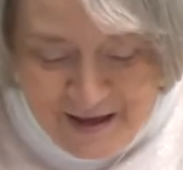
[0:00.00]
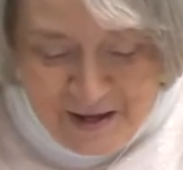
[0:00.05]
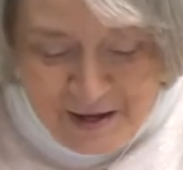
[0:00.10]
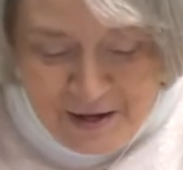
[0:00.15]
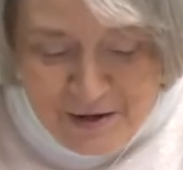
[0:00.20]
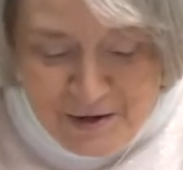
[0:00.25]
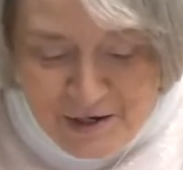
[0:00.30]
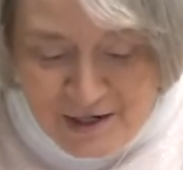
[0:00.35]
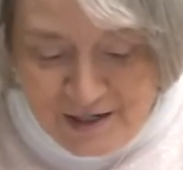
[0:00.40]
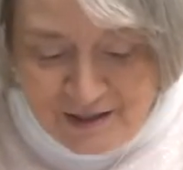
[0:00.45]
who
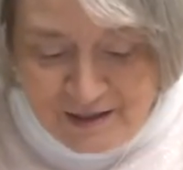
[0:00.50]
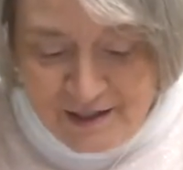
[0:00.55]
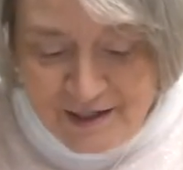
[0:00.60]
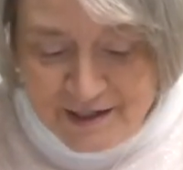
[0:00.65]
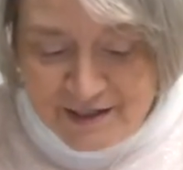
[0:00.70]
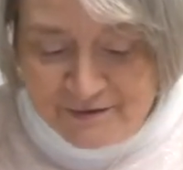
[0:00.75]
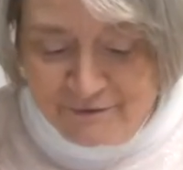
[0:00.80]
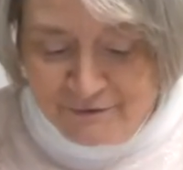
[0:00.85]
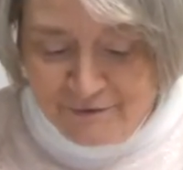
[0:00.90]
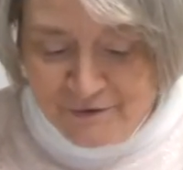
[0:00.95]
you're
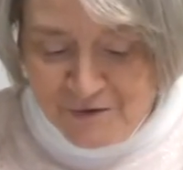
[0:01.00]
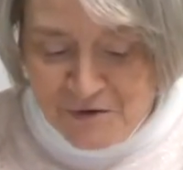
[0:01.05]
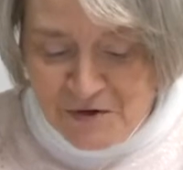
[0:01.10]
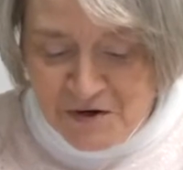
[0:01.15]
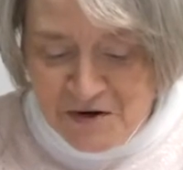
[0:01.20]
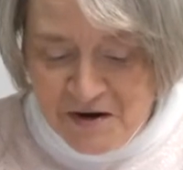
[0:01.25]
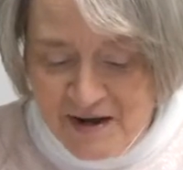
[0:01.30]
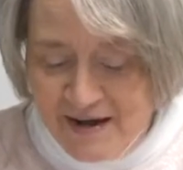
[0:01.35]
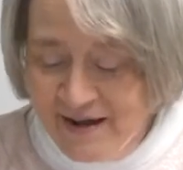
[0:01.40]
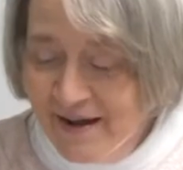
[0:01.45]
looking
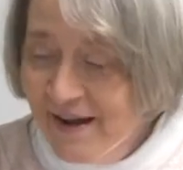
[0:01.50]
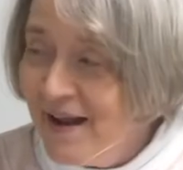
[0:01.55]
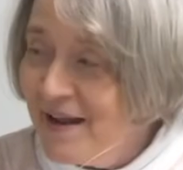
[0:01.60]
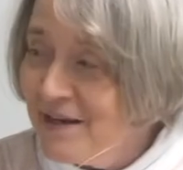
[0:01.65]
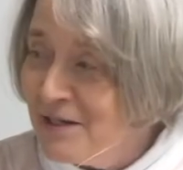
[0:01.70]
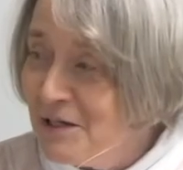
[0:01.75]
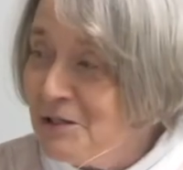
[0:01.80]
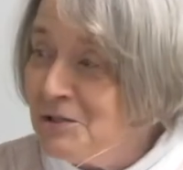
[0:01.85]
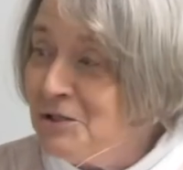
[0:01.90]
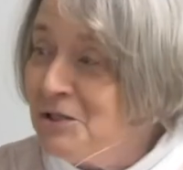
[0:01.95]
for, and
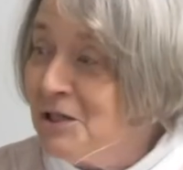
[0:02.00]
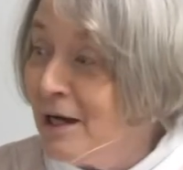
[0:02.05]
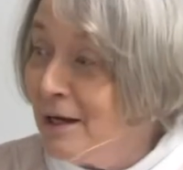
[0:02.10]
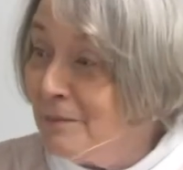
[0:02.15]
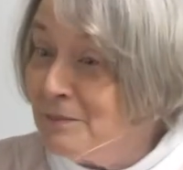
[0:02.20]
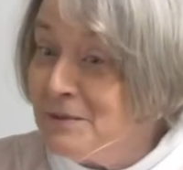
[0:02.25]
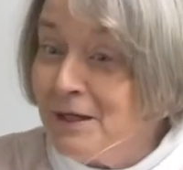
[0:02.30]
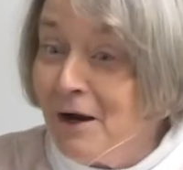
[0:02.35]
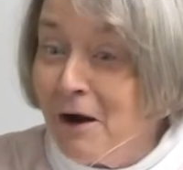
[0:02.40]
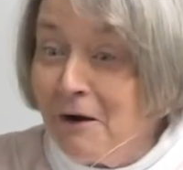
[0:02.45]
your
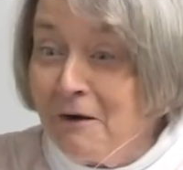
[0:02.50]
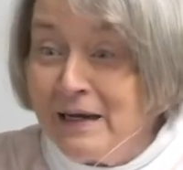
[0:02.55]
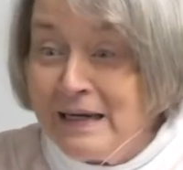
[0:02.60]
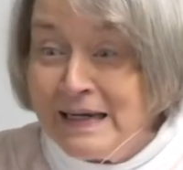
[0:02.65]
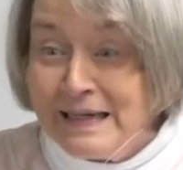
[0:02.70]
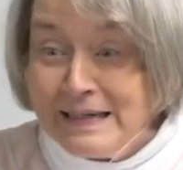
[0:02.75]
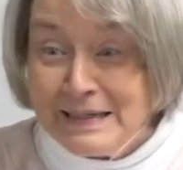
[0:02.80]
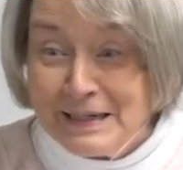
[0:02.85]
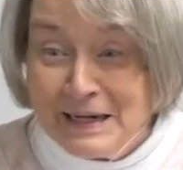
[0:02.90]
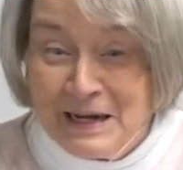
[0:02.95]
job's already
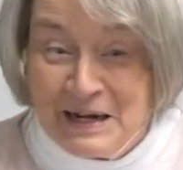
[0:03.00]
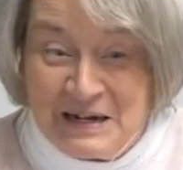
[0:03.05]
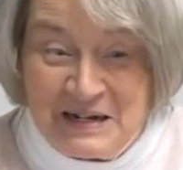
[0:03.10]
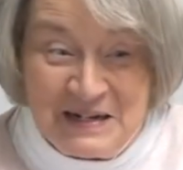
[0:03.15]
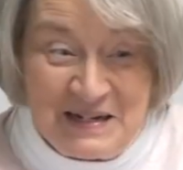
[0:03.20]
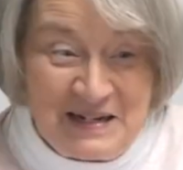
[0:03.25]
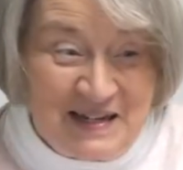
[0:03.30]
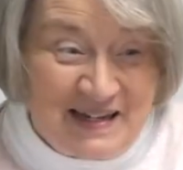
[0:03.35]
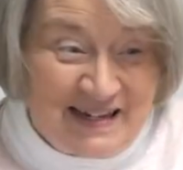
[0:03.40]
done.